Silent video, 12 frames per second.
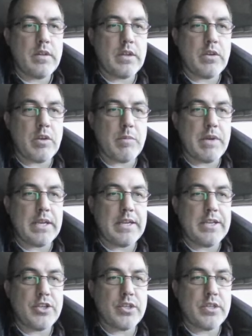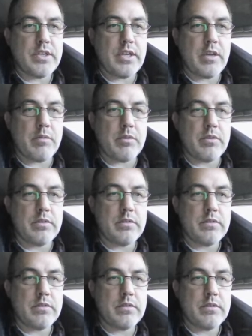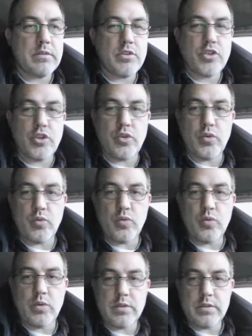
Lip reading: you go to my ignition table, 2,